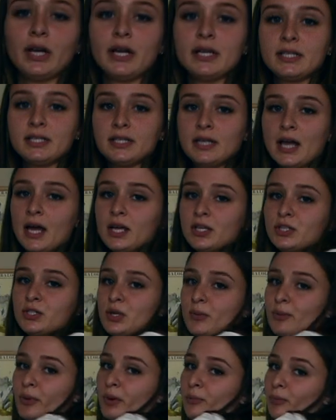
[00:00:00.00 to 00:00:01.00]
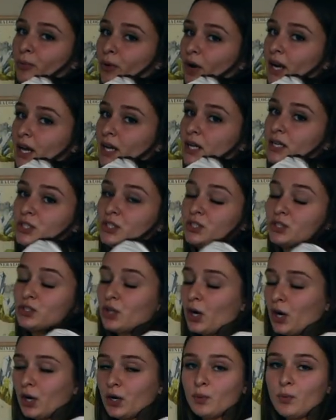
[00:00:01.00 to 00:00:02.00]
It's not a super bright,
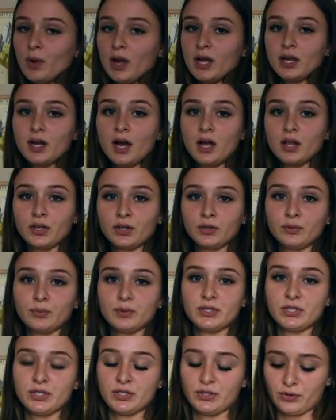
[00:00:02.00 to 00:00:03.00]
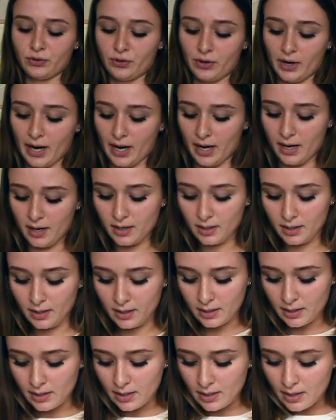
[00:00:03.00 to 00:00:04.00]
stark white color, which is great.
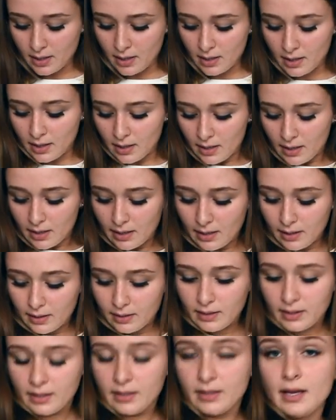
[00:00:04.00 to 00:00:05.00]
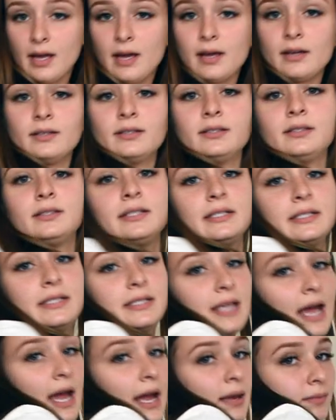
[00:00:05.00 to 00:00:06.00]
And yeah, it's
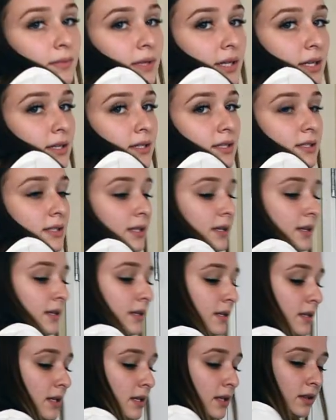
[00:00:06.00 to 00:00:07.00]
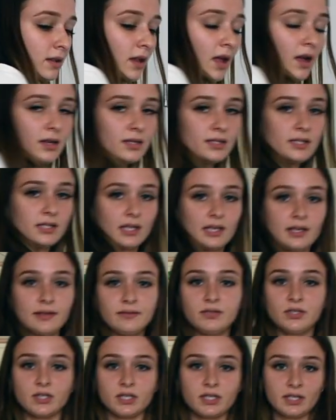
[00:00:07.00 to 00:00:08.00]
timeless. Long
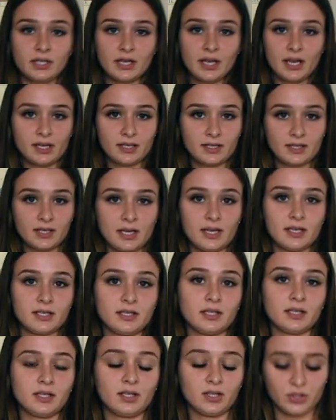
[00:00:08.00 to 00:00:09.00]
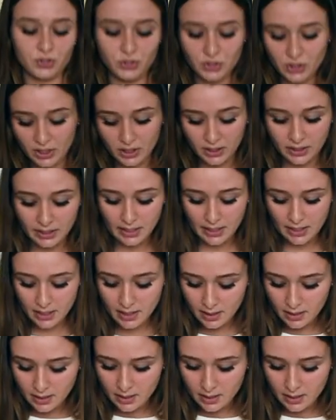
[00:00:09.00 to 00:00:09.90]
sleeves, just in case it is a little chilly.